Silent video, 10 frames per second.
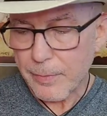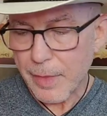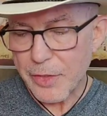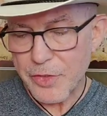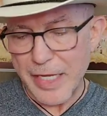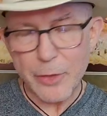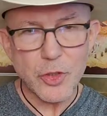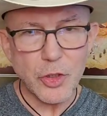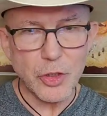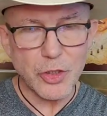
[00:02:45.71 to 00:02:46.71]
sounds
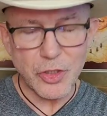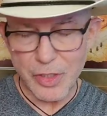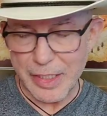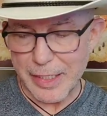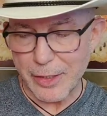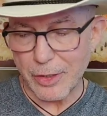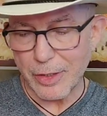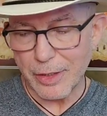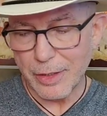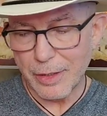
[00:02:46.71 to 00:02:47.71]
good to the
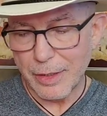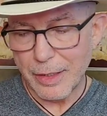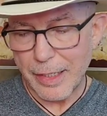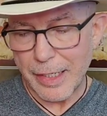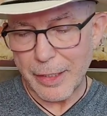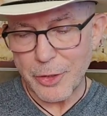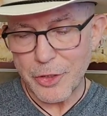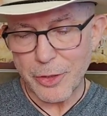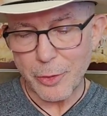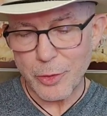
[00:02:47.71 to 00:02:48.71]
ear and
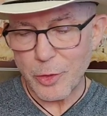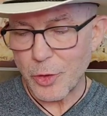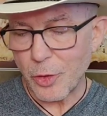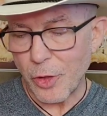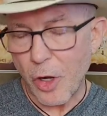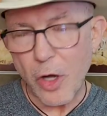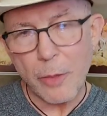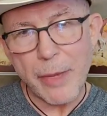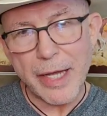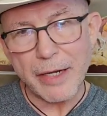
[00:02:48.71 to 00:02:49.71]
engenders a certain
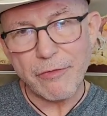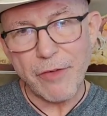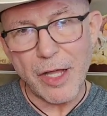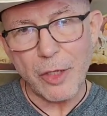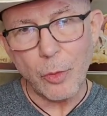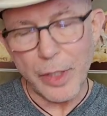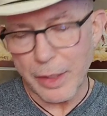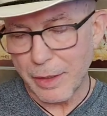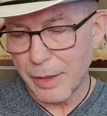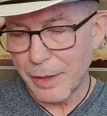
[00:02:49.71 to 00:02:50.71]
automatic
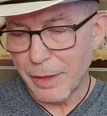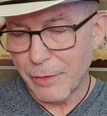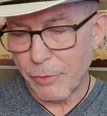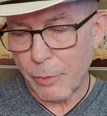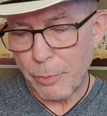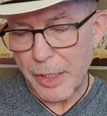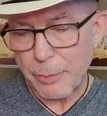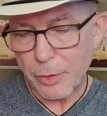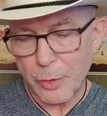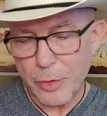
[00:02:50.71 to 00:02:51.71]
following from
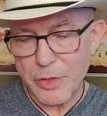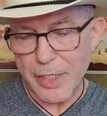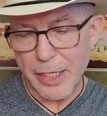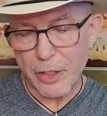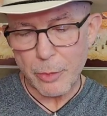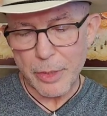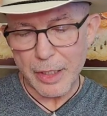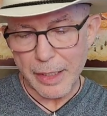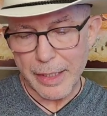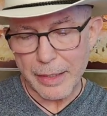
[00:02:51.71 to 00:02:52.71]
people who desire to be
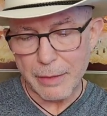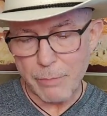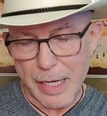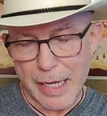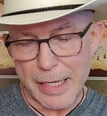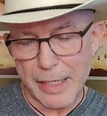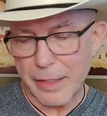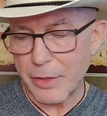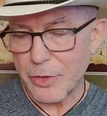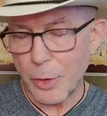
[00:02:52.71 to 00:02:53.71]
led by
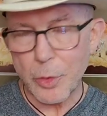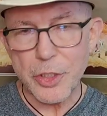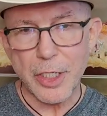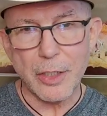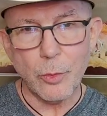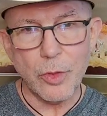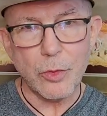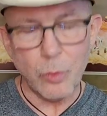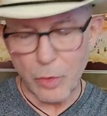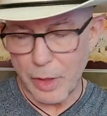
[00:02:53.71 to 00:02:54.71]
and associated
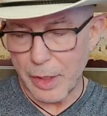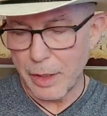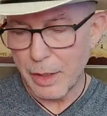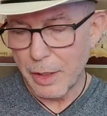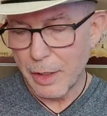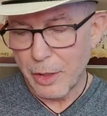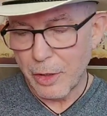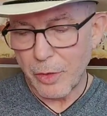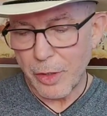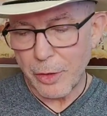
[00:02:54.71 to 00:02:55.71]
with one
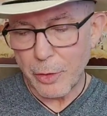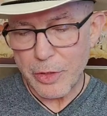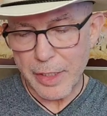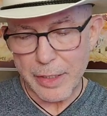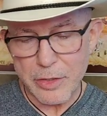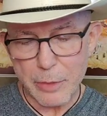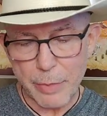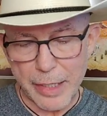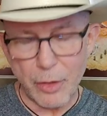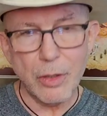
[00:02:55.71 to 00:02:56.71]
who understands the
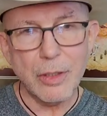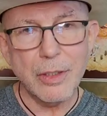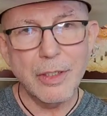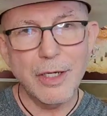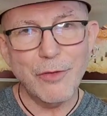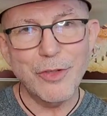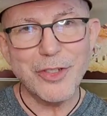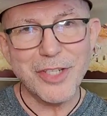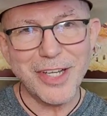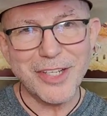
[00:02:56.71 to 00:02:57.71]
power of
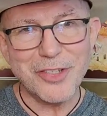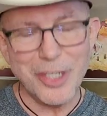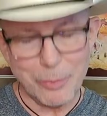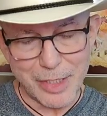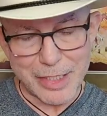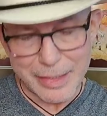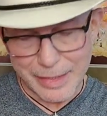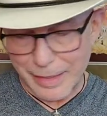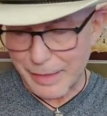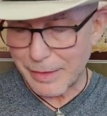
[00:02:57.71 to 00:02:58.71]
this concept. And
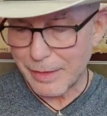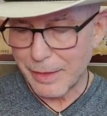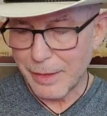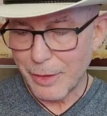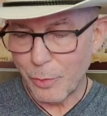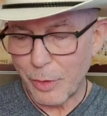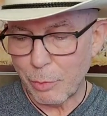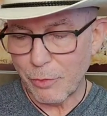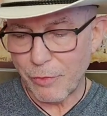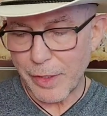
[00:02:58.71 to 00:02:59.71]
yet, when
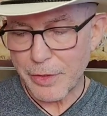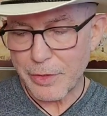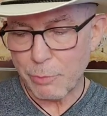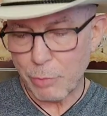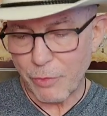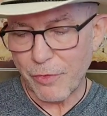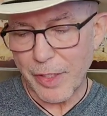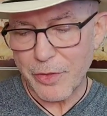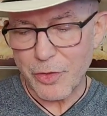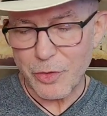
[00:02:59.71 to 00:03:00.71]

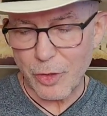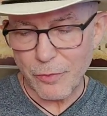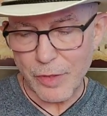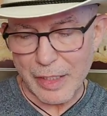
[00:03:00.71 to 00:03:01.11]
professed servant